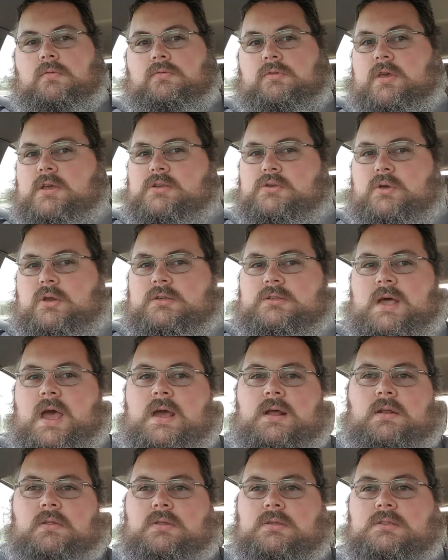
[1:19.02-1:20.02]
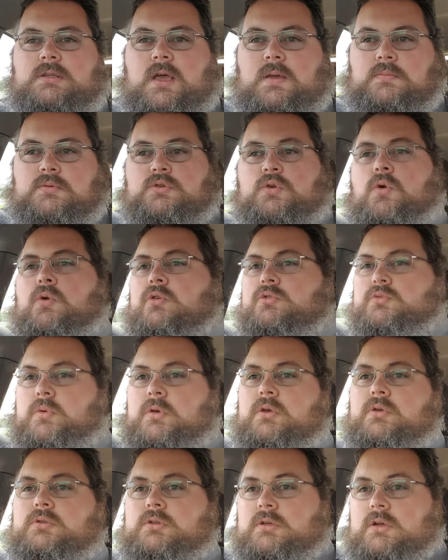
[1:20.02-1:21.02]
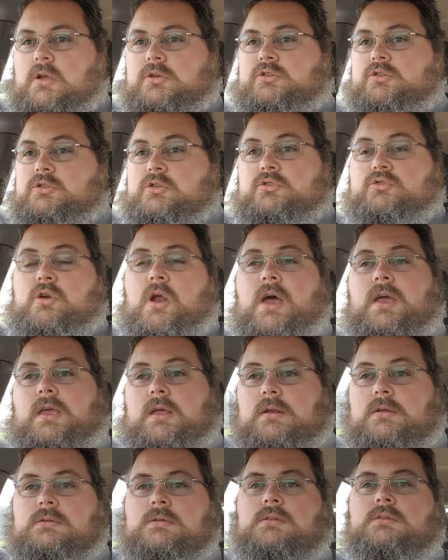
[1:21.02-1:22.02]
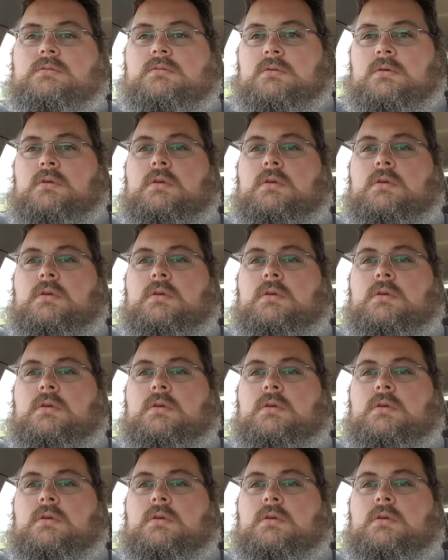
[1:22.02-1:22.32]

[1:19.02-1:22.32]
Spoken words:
These are exactly the same scores we use in Dungeons & Dragons.